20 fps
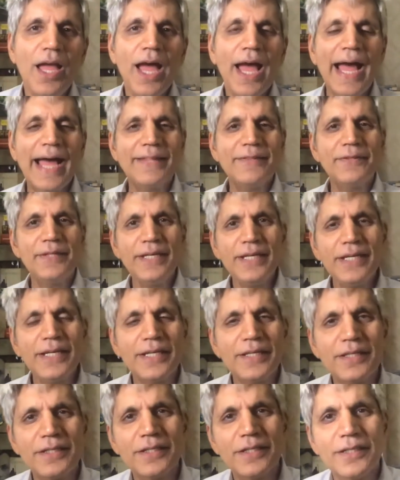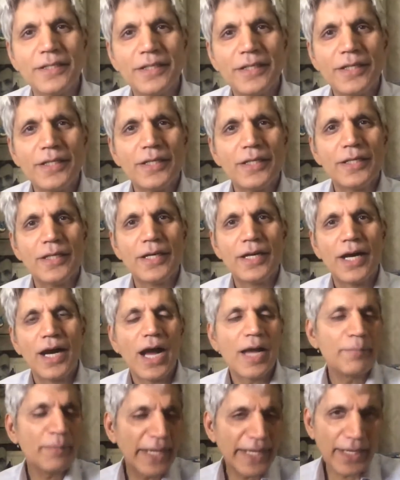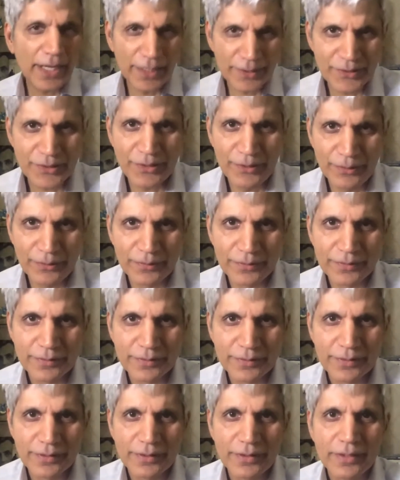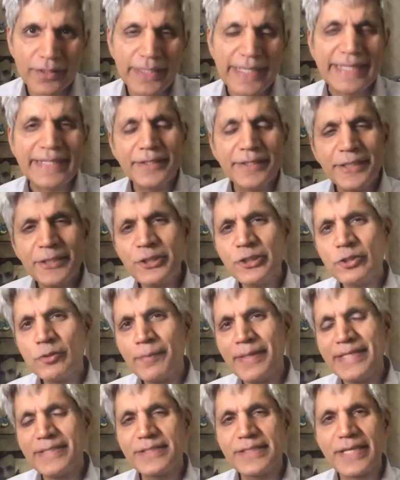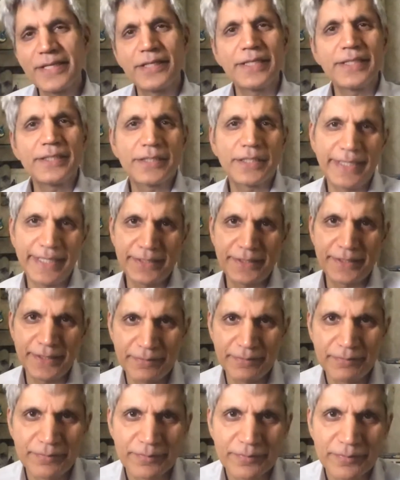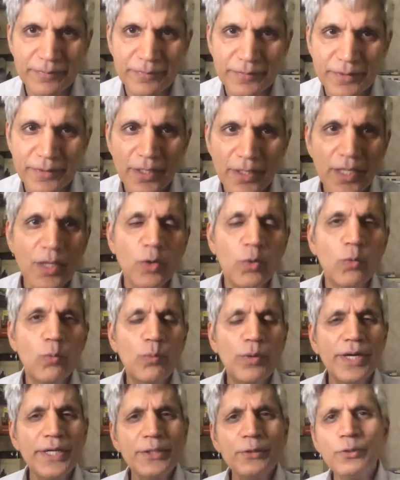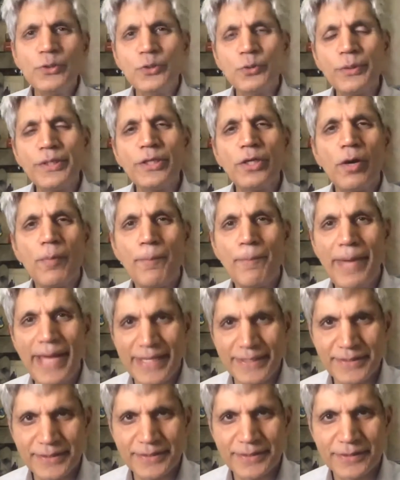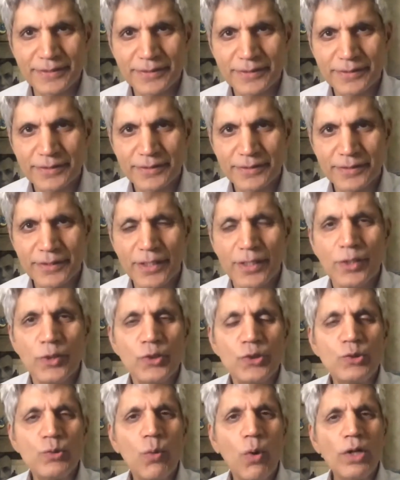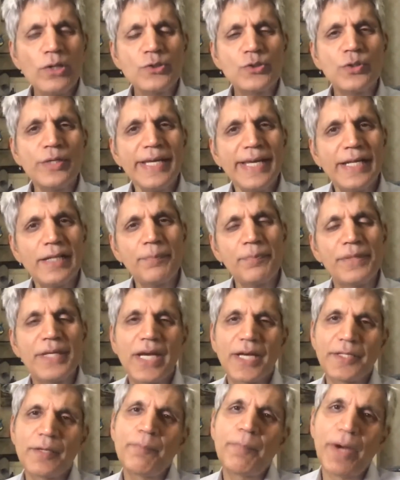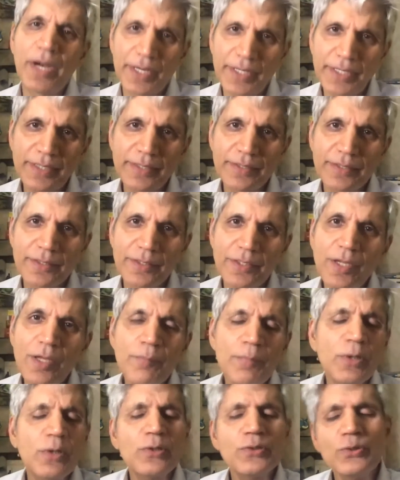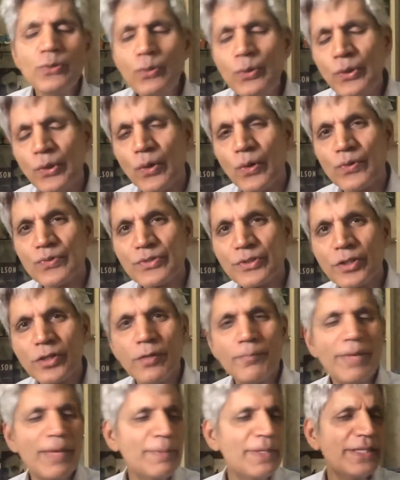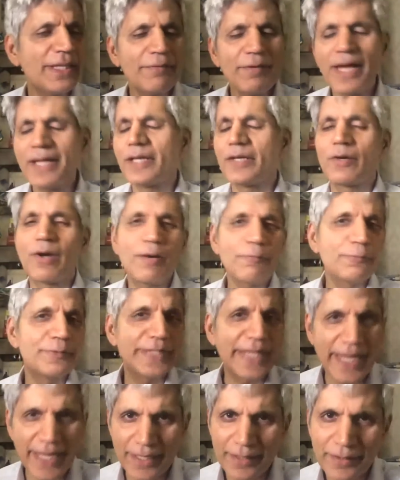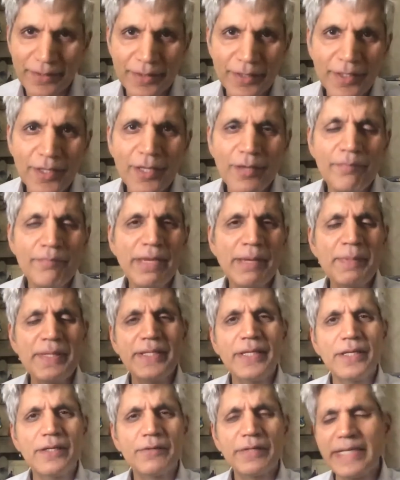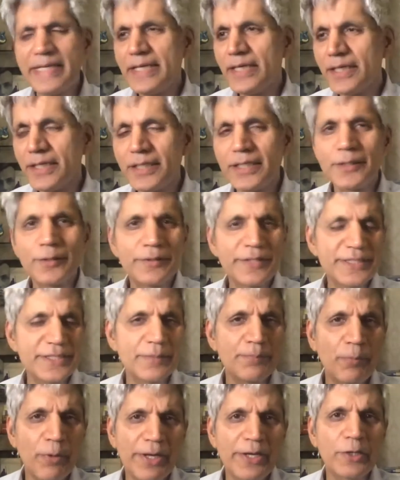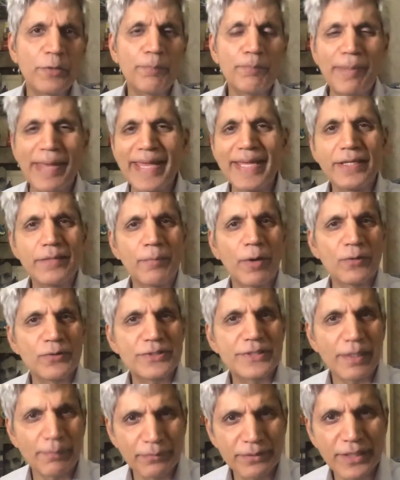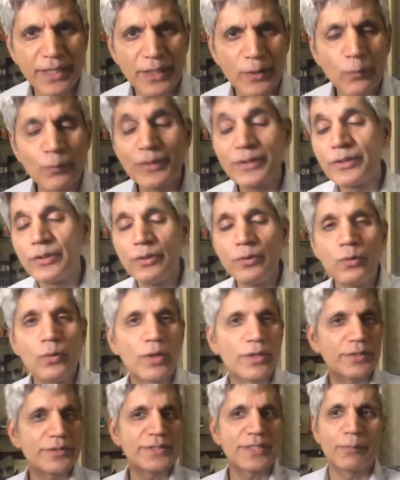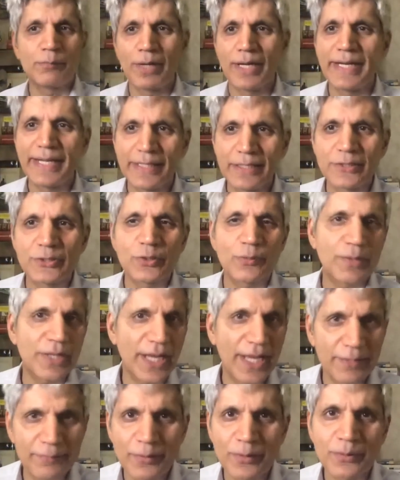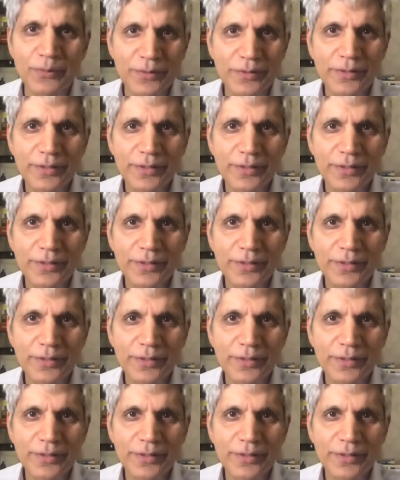And then I might ask you, in addition to being centered and connected, were you doing your best to also help the other party? Because who knows, maybe they've had a rough day. Maybe they're really hurt or disappointed or pained about something with you or someone else or what have you.